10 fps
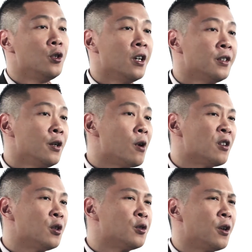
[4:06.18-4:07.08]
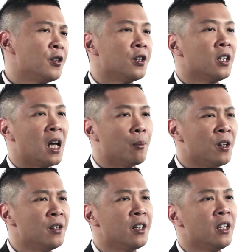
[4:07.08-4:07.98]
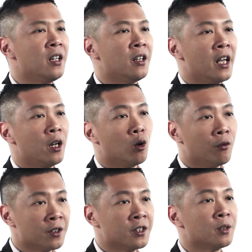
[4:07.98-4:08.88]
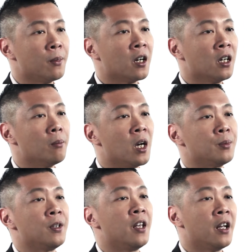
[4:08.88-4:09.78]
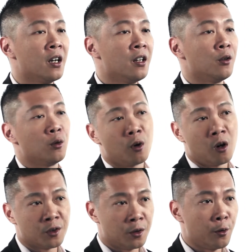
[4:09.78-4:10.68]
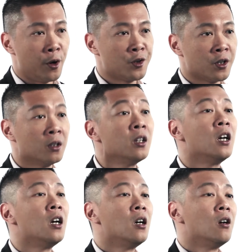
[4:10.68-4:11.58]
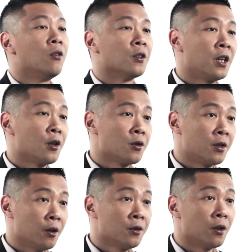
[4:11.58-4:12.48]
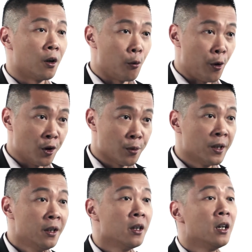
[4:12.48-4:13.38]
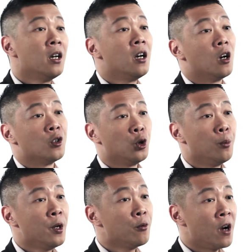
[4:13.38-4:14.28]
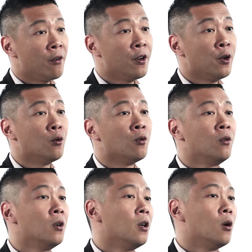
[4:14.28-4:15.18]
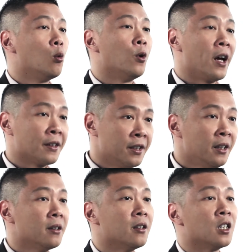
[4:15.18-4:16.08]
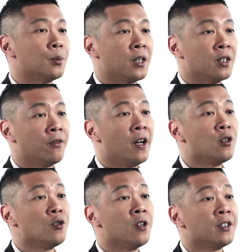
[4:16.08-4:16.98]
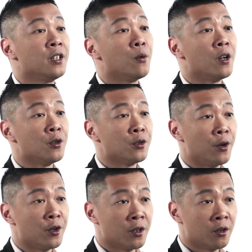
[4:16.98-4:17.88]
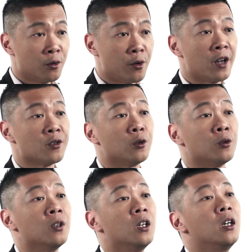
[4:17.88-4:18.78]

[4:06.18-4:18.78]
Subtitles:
GST registration liability in that overseas market must be taken into consideration for such sales arrangement, assuming revenue would exceed the specified GST registration threshold.